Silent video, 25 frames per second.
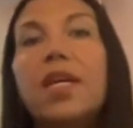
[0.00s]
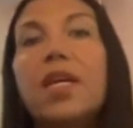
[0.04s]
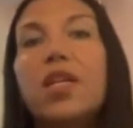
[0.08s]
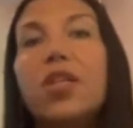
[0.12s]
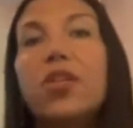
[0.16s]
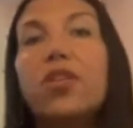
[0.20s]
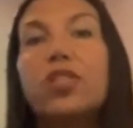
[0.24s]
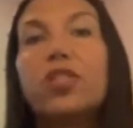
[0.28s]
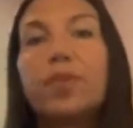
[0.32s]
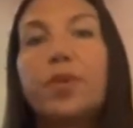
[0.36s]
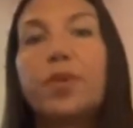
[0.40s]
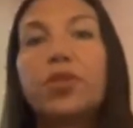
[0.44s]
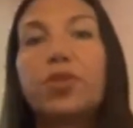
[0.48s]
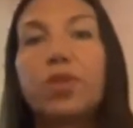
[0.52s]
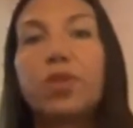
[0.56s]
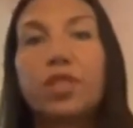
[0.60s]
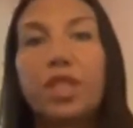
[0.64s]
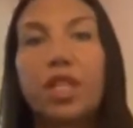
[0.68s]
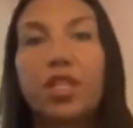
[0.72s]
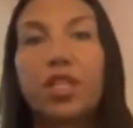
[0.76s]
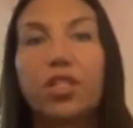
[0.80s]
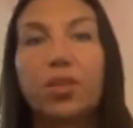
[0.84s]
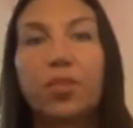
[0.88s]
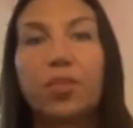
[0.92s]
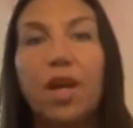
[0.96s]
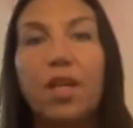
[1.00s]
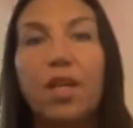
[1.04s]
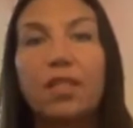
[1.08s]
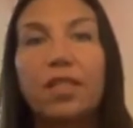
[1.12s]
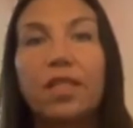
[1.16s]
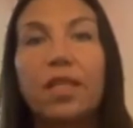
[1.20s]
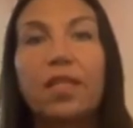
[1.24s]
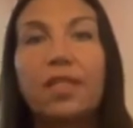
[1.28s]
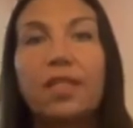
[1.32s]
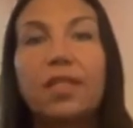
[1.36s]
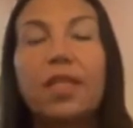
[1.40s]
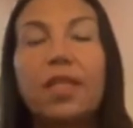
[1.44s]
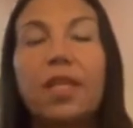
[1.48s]
their spiritual ascension
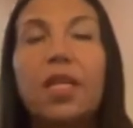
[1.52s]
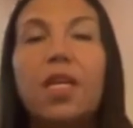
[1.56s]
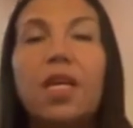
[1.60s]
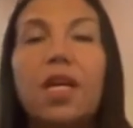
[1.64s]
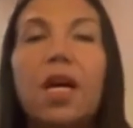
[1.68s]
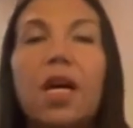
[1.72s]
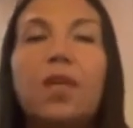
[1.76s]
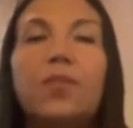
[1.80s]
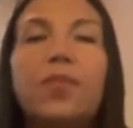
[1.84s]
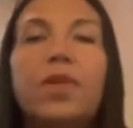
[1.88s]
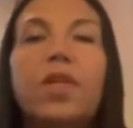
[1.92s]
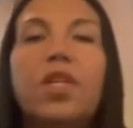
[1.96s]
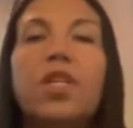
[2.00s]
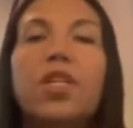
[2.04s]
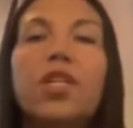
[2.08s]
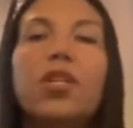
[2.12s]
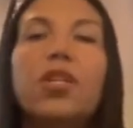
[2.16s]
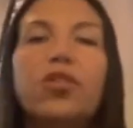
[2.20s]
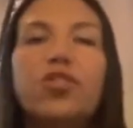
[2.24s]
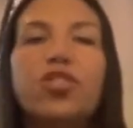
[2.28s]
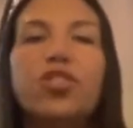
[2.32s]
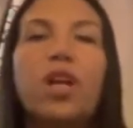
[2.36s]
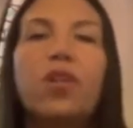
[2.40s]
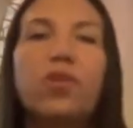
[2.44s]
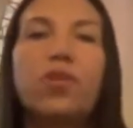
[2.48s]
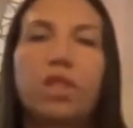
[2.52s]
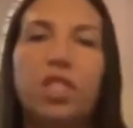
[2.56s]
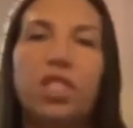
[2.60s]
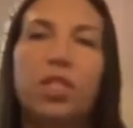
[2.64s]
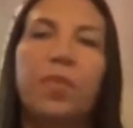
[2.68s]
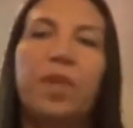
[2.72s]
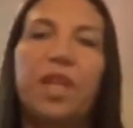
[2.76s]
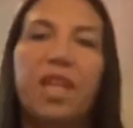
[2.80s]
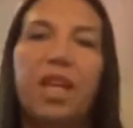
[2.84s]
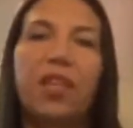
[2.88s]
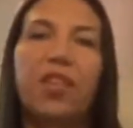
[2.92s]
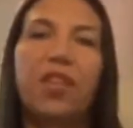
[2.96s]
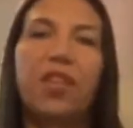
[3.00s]
process. Um, you know, generally
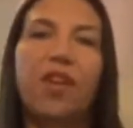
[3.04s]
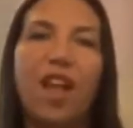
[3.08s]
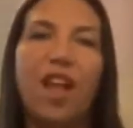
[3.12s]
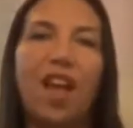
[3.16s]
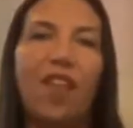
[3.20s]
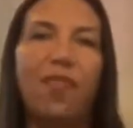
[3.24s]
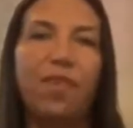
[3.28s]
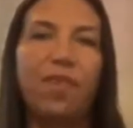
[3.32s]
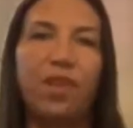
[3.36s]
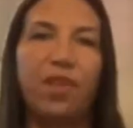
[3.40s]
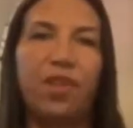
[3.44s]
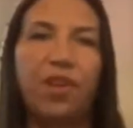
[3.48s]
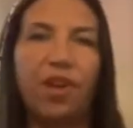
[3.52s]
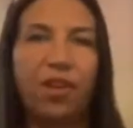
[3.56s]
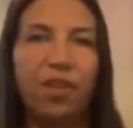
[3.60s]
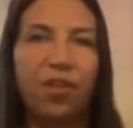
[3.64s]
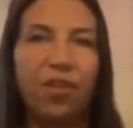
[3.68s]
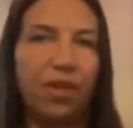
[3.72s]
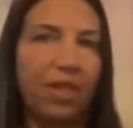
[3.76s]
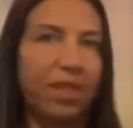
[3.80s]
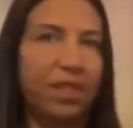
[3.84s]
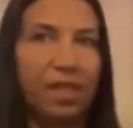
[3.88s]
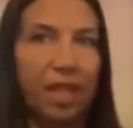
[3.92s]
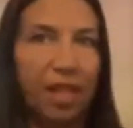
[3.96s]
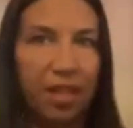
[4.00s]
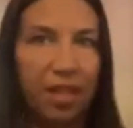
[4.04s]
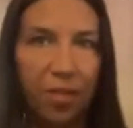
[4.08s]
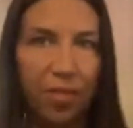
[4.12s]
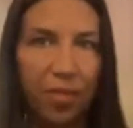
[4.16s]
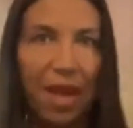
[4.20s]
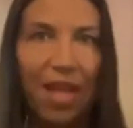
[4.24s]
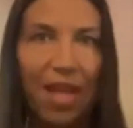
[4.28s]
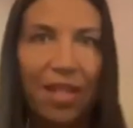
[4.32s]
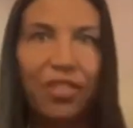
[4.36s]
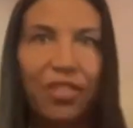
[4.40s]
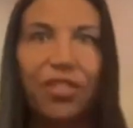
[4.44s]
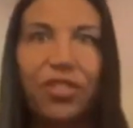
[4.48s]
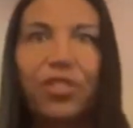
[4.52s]
speaking, there have been uh, ascended
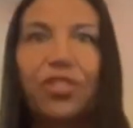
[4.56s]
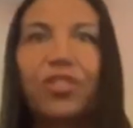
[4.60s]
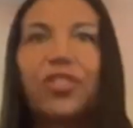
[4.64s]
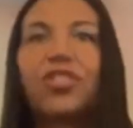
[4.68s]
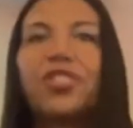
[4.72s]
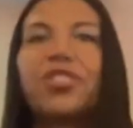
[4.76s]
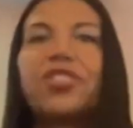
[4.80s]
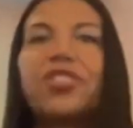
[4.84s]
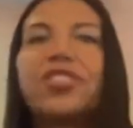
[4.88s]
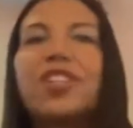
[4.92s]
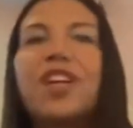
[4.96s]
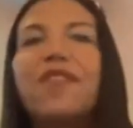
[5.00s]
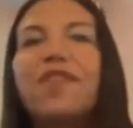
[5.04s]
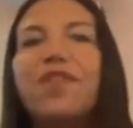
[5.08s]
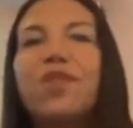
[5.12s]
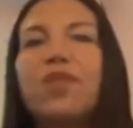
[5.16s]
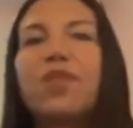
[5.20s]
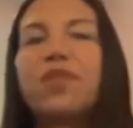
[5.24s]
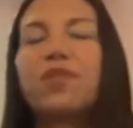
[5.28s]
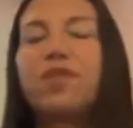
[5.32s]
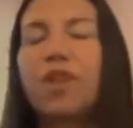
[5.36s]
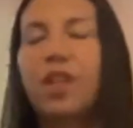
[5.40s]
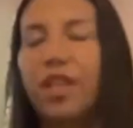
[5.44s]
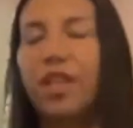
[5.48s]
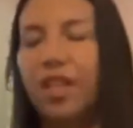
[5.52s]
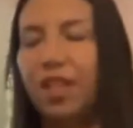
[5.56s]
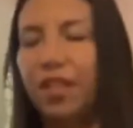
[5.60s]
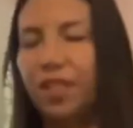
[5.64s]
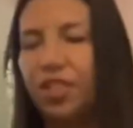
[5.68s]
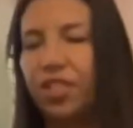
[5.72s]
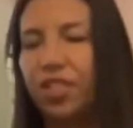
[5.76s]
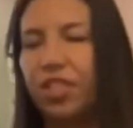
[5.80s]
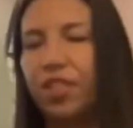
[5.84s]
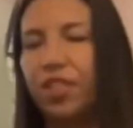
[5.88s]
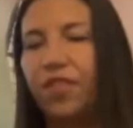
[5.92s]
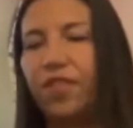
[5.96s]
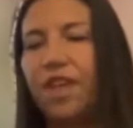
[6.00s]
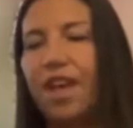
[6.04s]
masters and stuff who have already
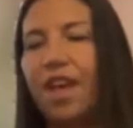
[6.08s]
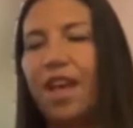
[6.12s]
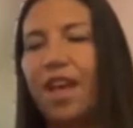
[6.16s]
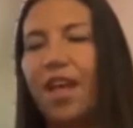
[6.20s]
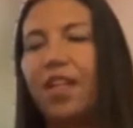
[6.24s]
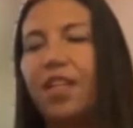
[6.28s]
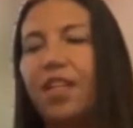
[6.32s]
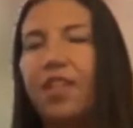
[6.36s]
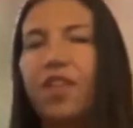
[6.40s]
achieved that.